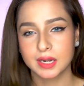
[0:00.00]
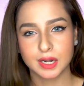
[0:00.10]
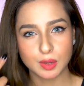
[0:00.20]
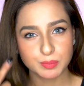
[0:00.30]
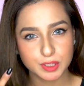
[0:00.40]

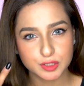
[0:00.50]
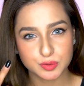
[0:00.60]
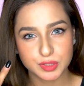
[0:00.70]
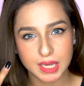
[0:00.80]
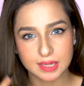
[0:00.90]
Now I'm going to
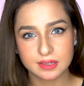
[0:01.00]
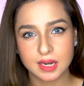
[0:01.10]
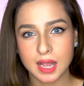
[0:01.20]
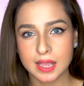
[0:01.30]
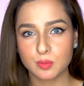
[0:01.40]
do the other
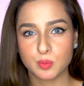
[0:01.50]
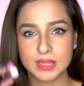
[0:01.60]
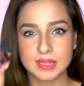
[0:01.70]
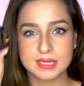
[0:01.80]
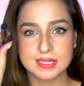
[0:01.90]
eye
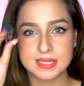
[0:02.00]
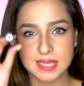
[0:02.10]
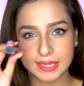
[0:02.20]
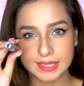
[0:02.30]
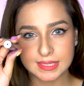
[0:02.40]
with the
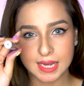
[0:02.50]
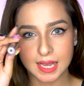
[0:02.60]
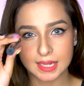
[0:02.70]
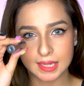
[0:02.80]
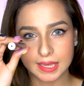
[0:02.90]
second
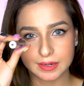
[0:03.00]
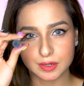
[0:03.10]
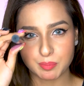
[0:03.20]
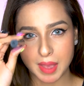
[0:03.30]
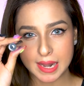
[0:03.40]

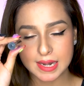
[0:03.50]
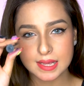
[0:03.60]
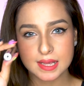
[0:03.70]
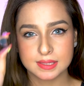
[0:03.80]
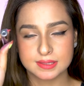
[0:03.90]
eyeliner pen.